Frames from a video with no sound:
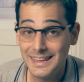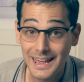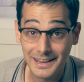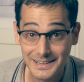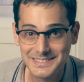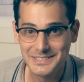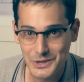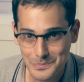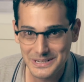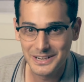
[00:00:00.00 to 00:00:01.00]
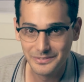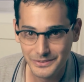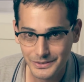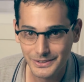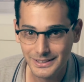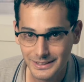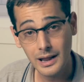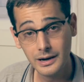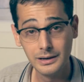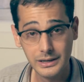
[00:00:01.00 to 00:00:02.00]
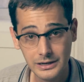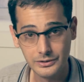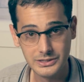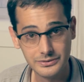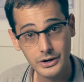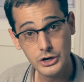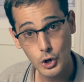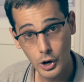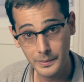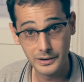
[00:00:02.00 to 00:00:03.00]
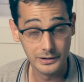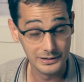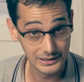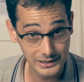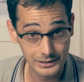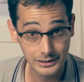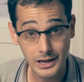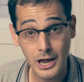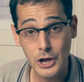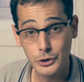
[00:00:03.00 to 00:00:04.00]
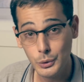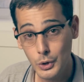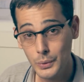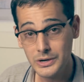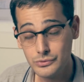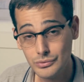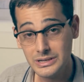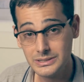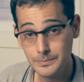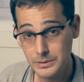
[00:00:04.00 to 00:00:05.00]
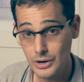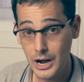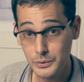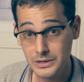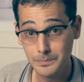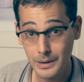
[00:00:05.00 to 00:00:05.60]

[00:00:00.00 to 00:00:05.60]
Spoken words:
Yeah, it's Germany after all. Luckily here it's very common and legal to go and drink the beer out in